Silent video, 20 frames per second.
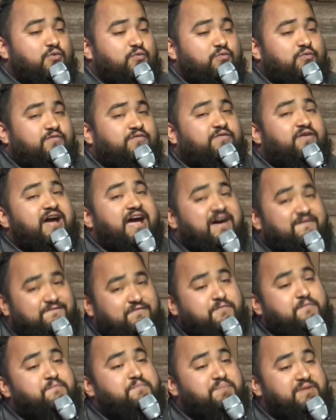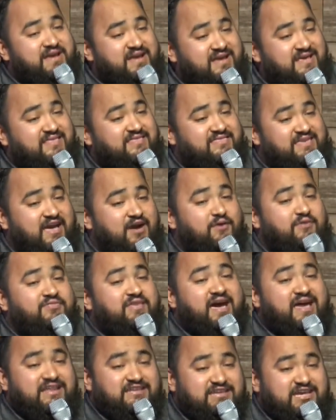will forever be there, and
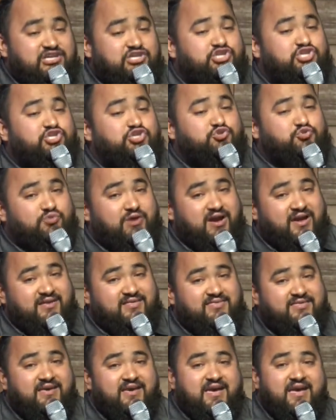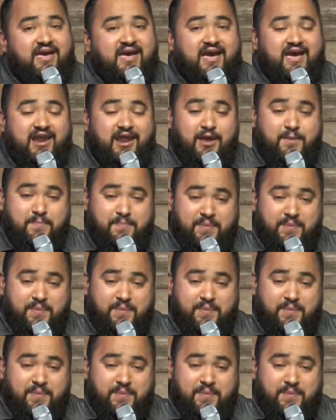that is a strength and a